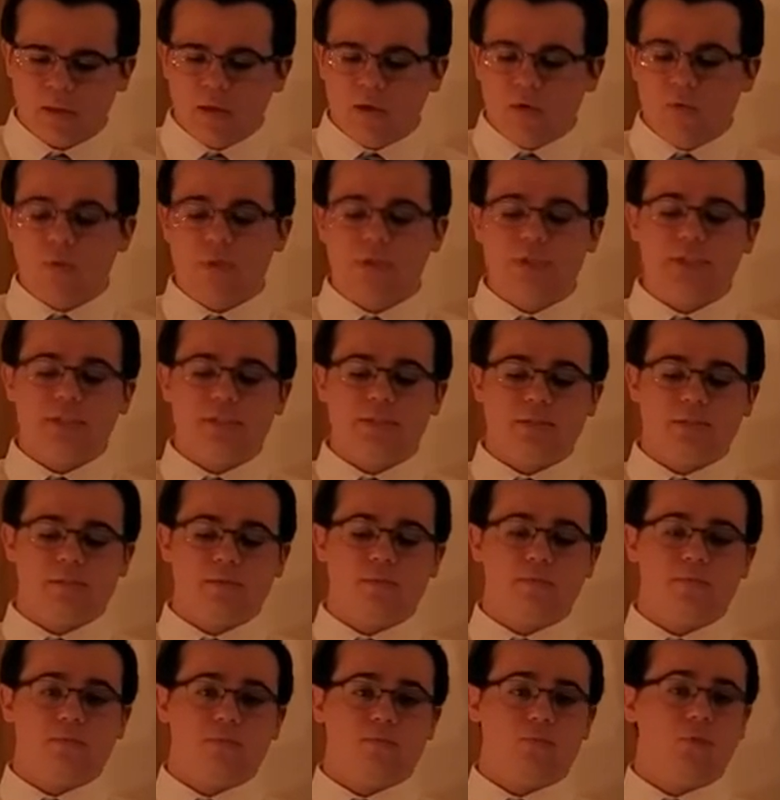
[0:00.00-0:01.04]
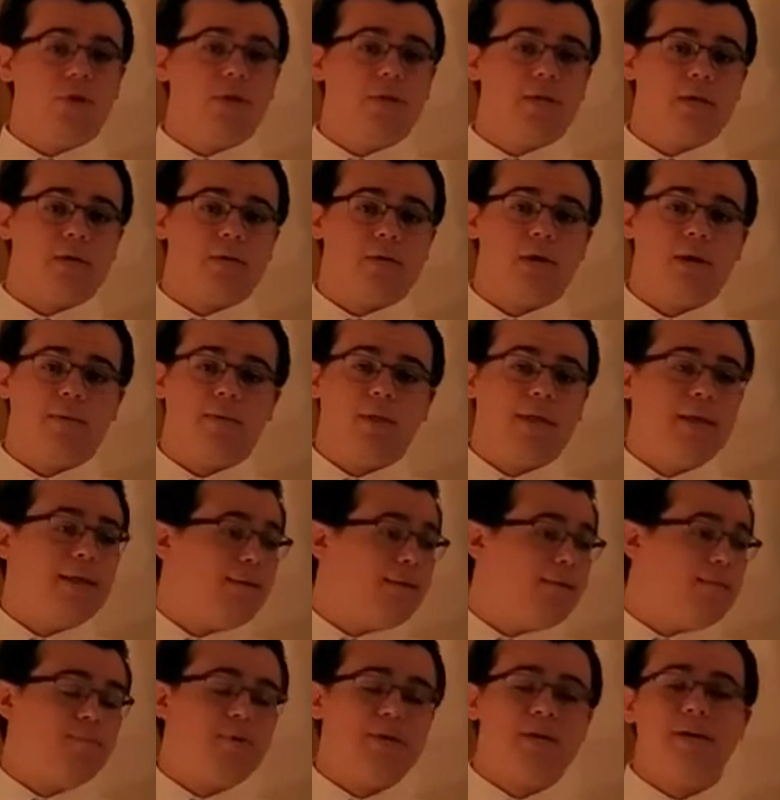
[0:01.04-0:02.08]
which is really incredible.
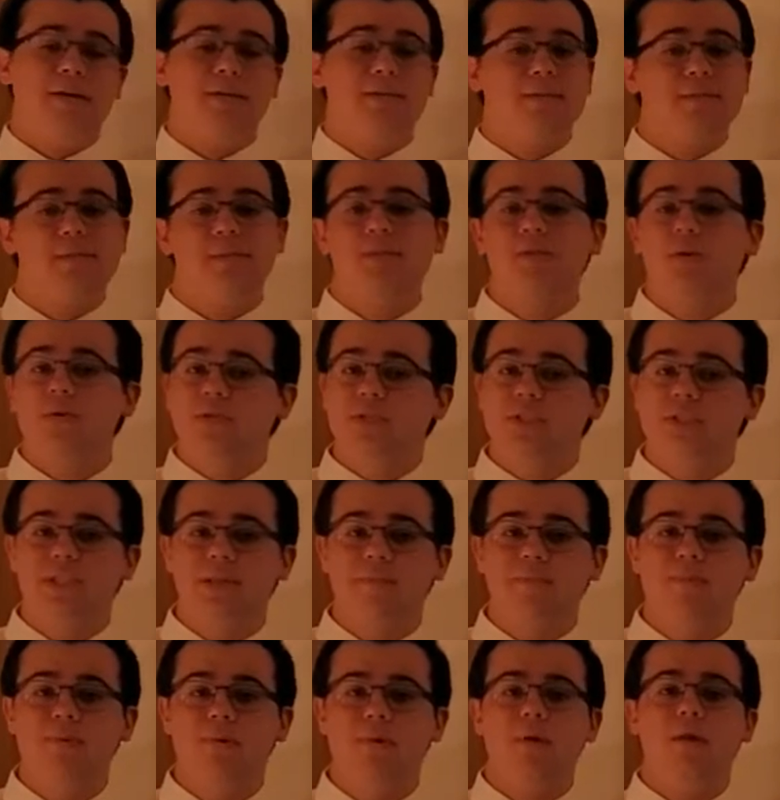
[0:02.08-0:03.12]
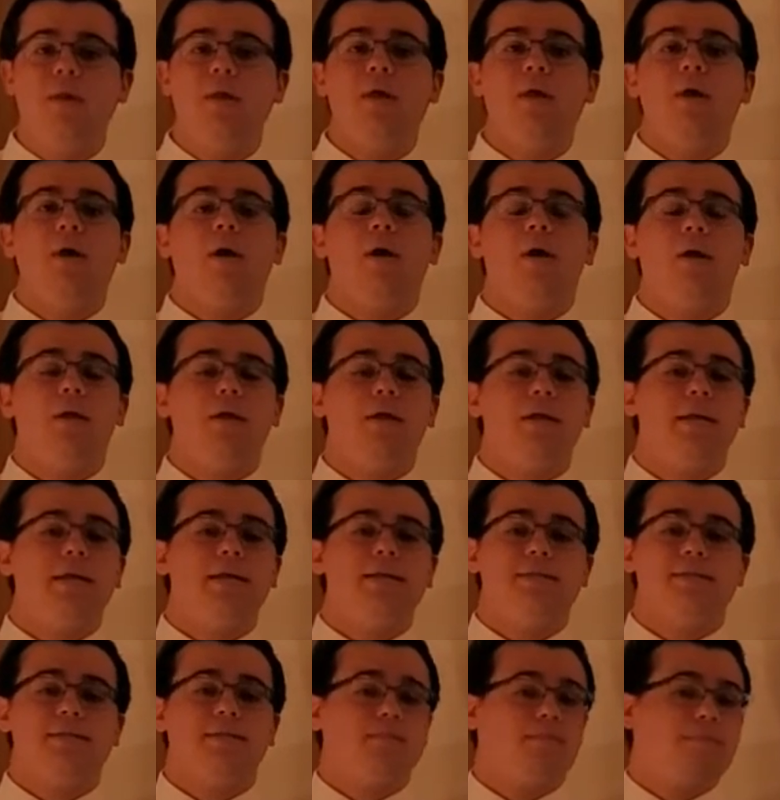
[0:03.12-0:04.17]
And because it's so simple, all it
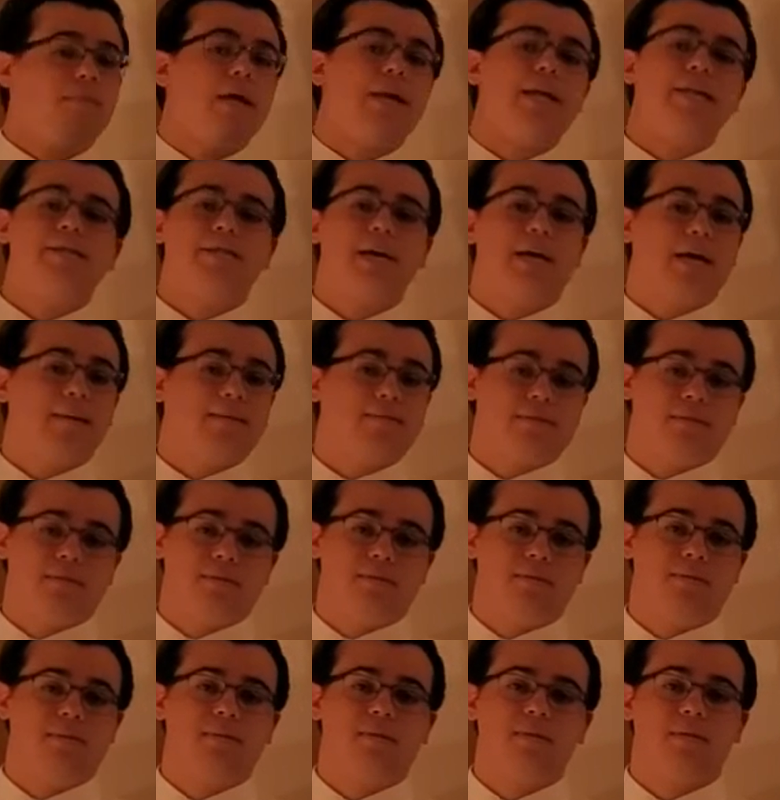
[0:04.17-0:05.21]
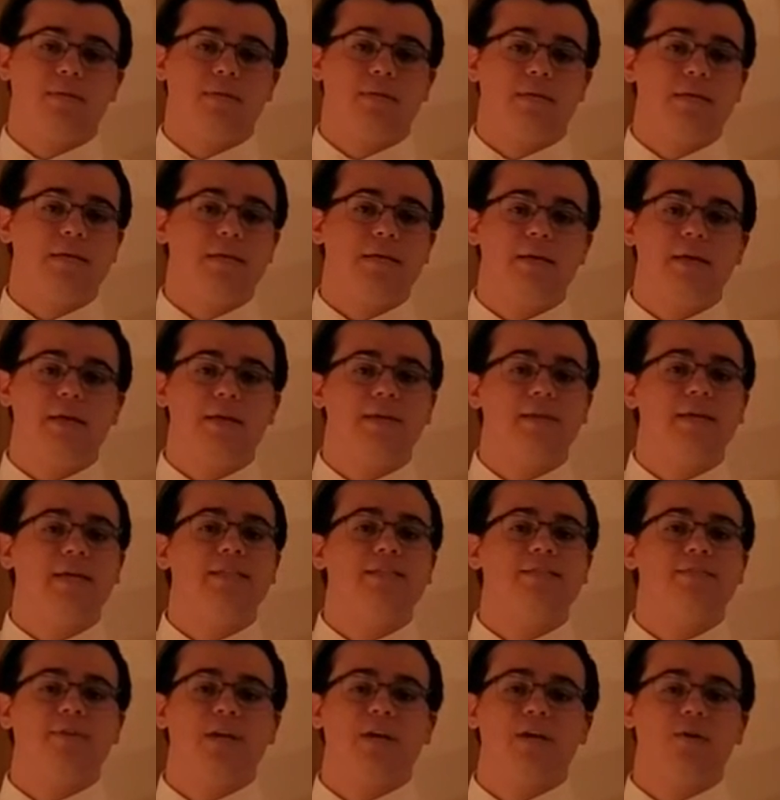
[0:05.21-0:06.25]
is many times in the
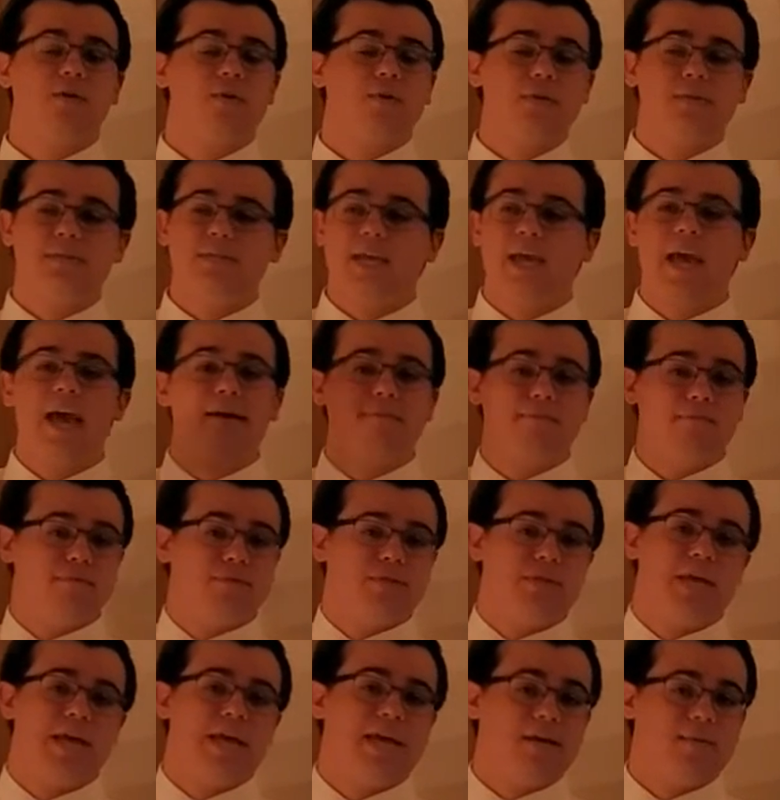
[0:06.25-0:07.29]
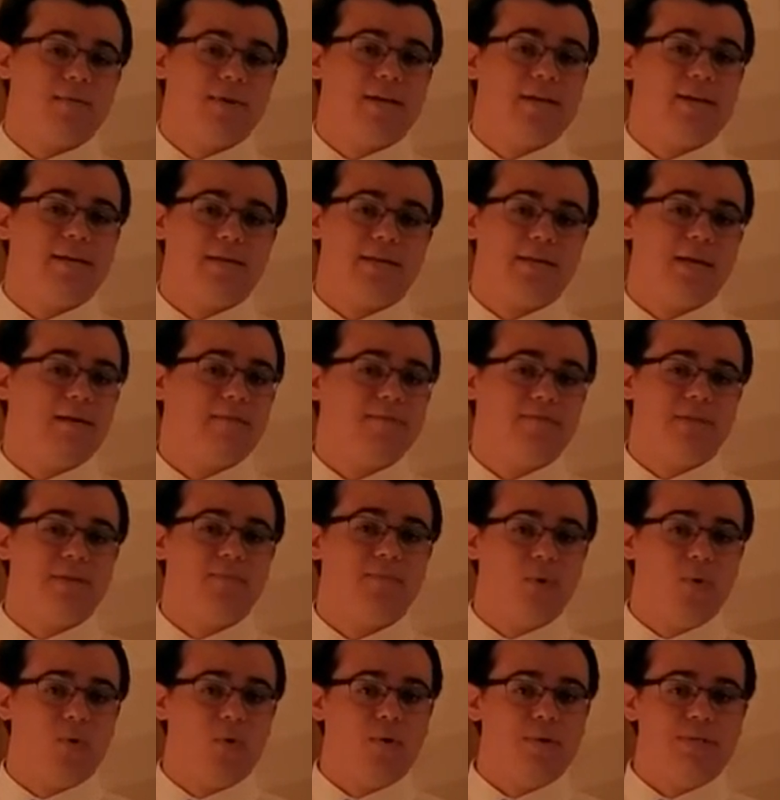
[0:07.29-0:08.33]
intensive care units, they have them just hanging right on the IV
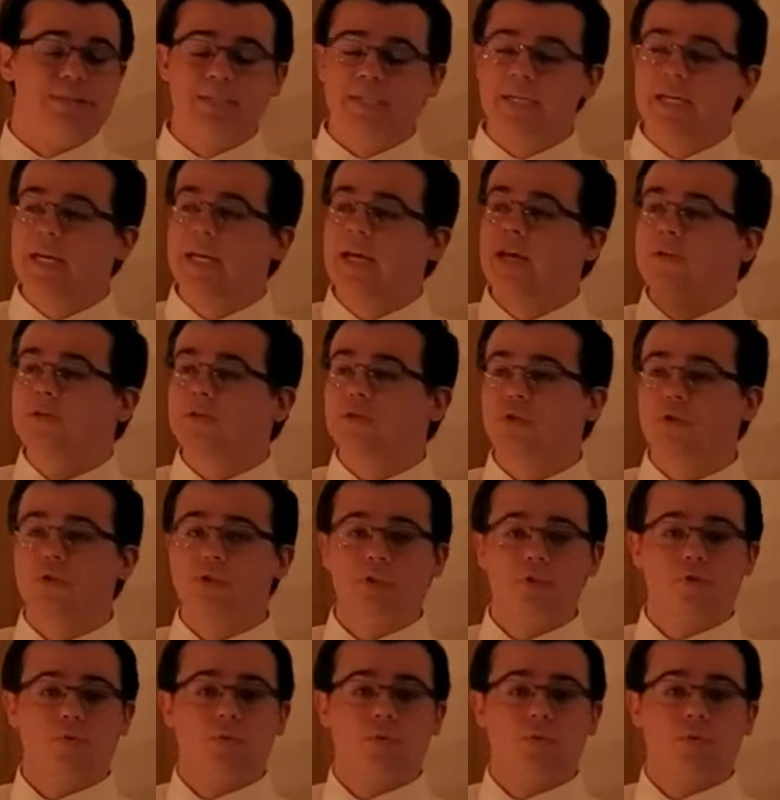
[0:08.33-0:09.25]
poles. So you just